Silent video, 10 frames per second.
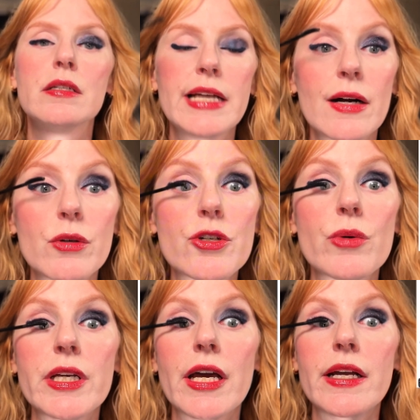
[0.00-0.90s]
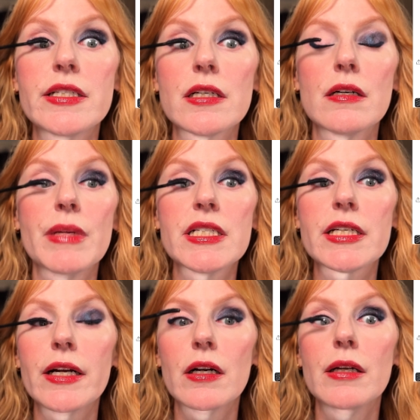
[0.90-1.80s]
Tower 28
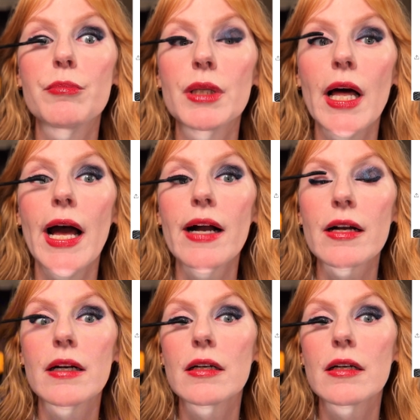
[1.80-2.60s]
mascara in black.